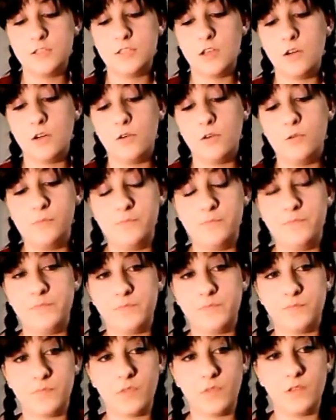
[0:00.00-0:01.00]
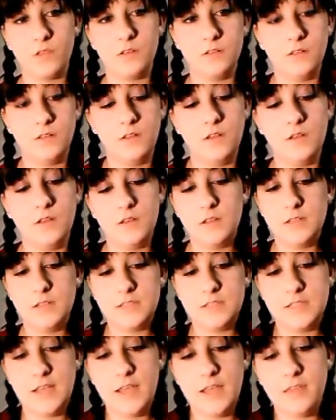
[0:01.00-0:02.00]
So
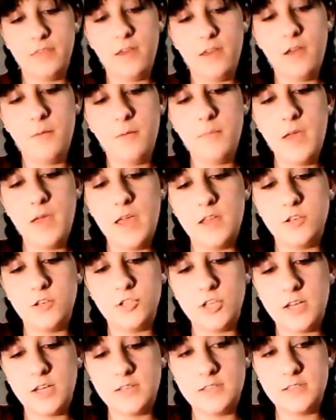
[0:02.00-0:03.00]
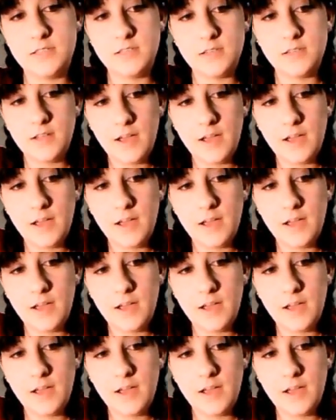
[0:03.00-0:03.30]
take them and just